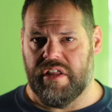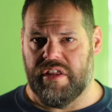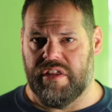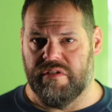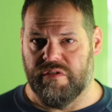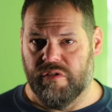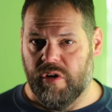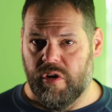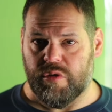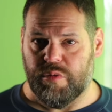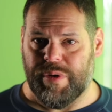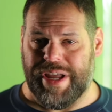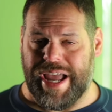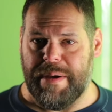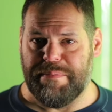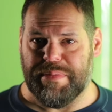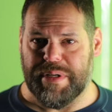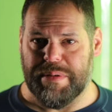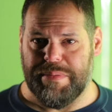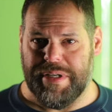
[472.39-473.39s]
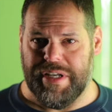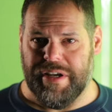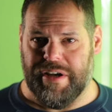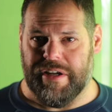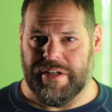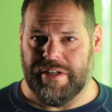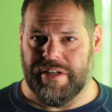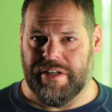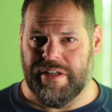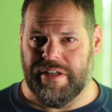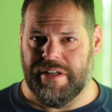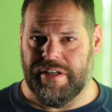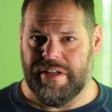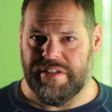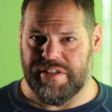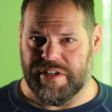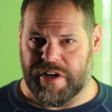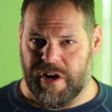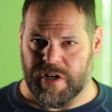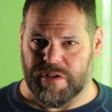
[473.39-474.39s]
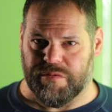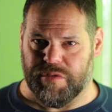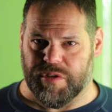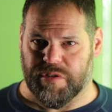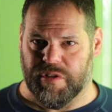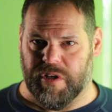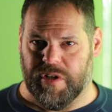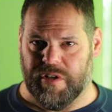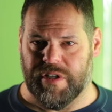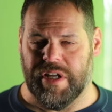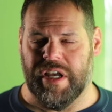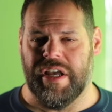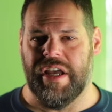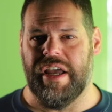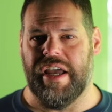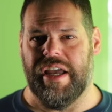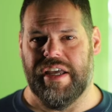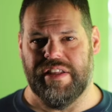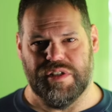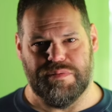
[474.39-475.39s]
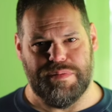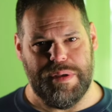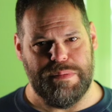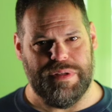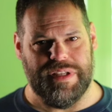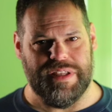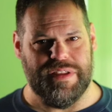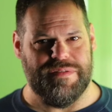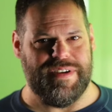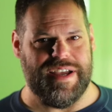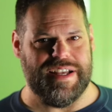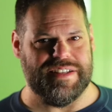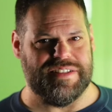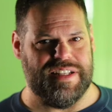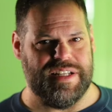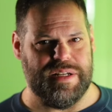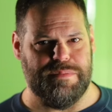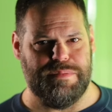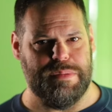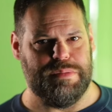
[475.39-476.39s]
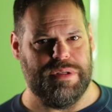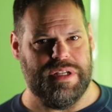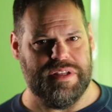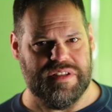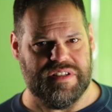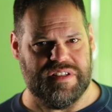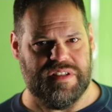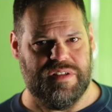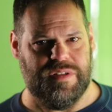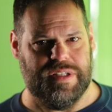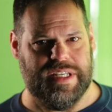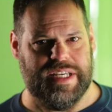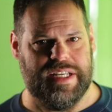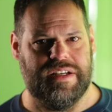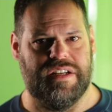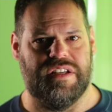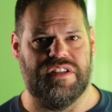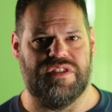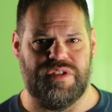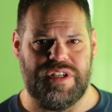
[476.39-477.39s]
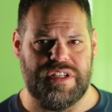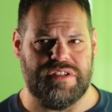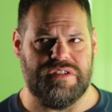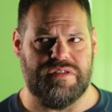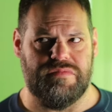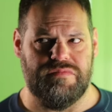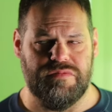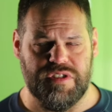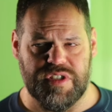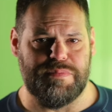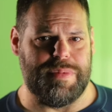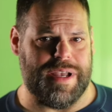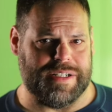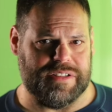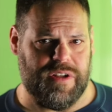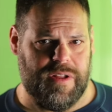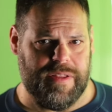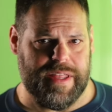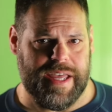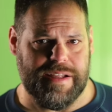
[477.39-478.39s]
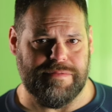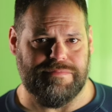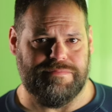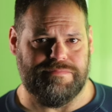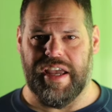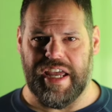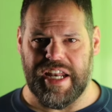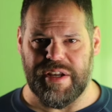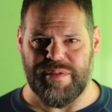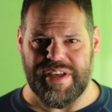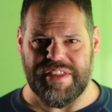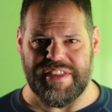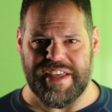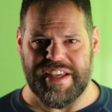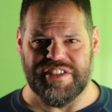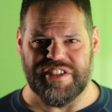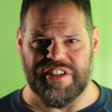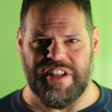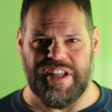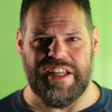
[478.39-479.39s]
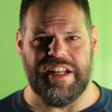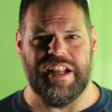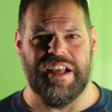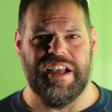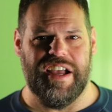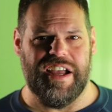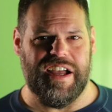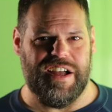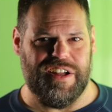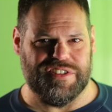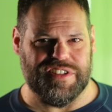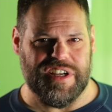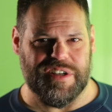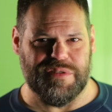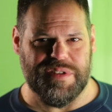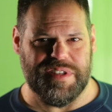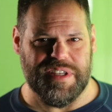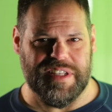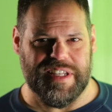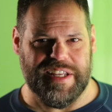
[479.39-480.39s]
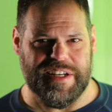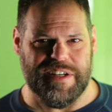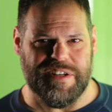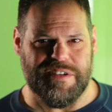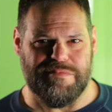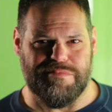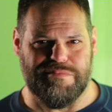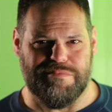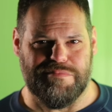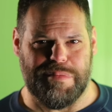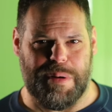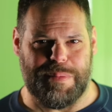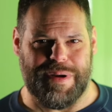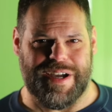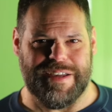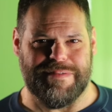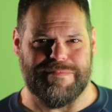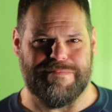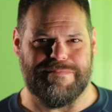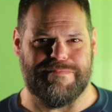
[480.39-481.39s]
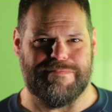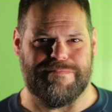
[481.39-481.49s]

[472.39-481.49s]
The road we happen to be on is a carnivore road, and there's people in the fast lane and people in the slow lane. So just respect all that. Anyway, thanks a lot. I'll talk with you later. Bye-bye.